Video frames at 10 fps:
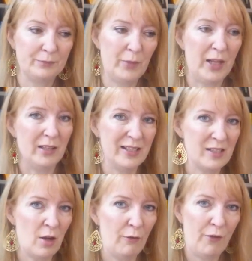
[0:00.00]
well,
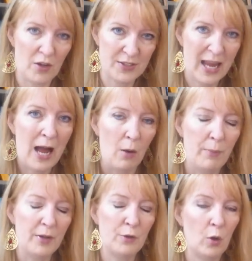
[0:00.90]
it's not fast now,
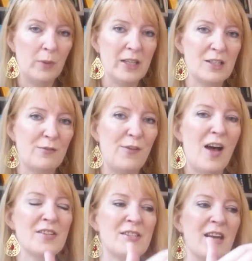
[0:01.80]
but normally it's
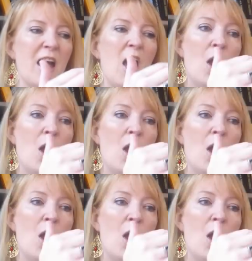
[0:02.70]
faster.